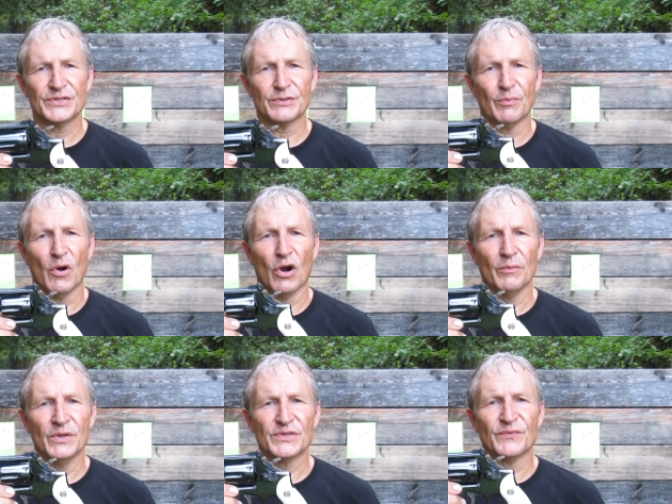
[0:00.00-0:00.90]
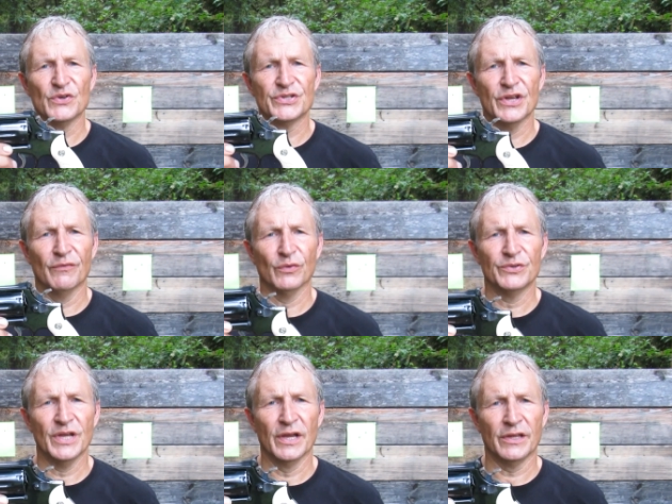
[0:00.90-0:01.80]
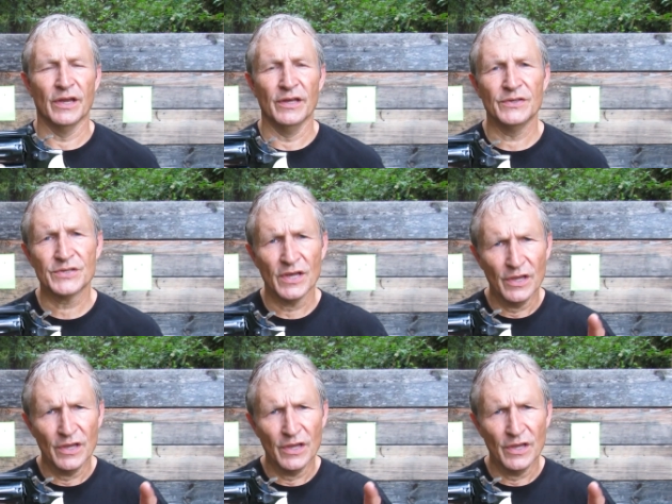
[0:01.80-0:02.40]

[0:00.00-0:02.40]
departments for several decades,